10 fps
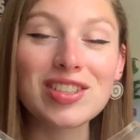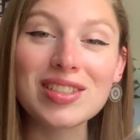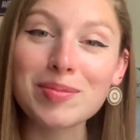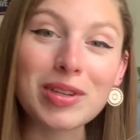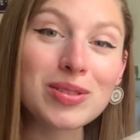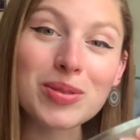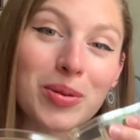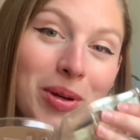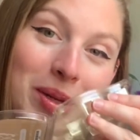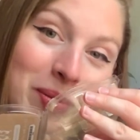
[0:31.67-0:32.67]
smells so
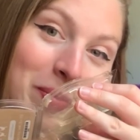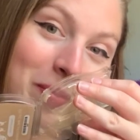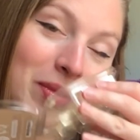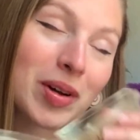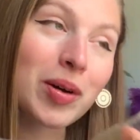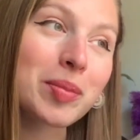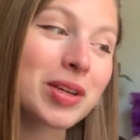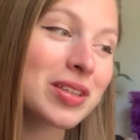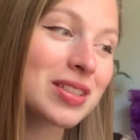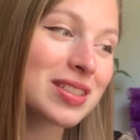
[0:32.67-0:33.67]
good. Oh my
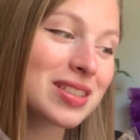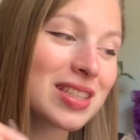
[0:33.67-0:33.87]
goodness.